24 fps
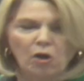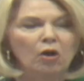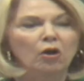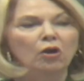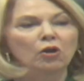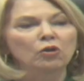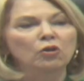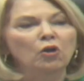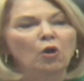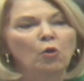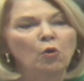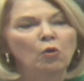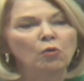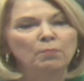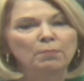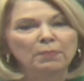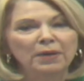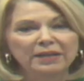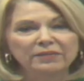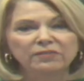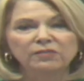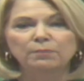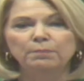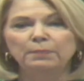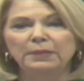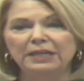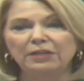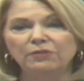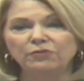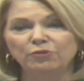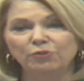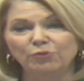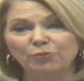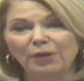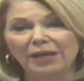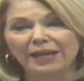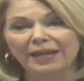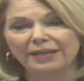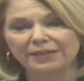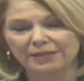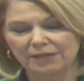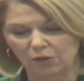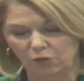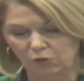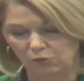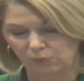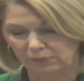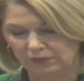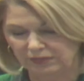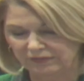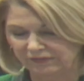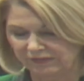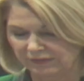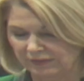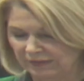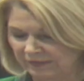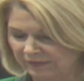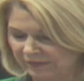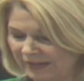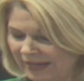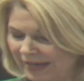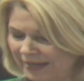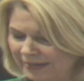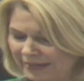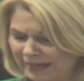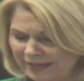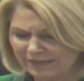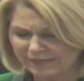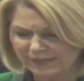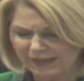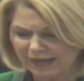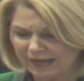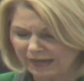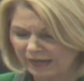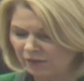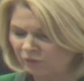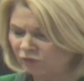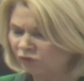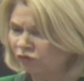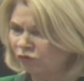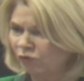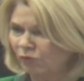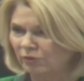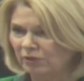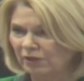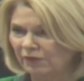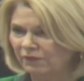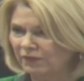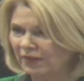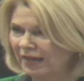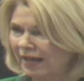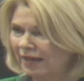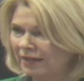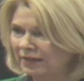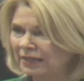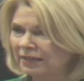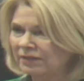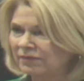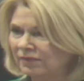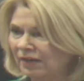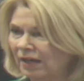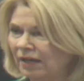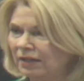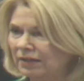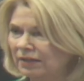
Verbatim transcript: Our goal must be to end homelessness. Anything short of that is